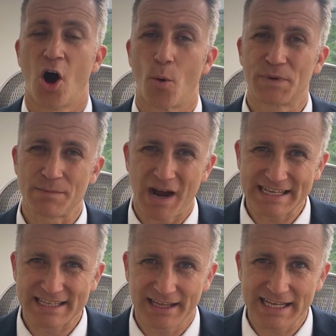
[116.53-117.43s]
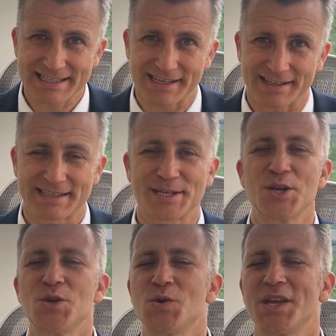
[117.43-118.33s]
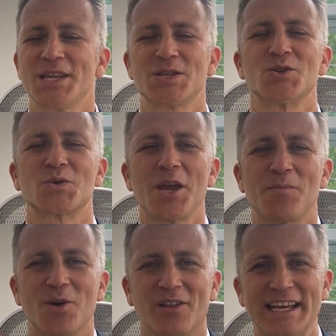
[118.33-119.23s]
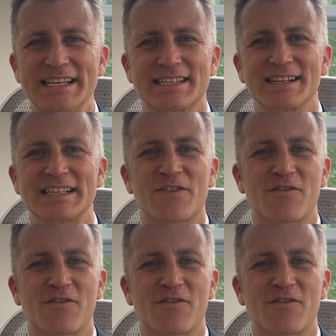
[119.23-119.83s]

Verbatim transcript: Optimizing listings. You need to keep your listings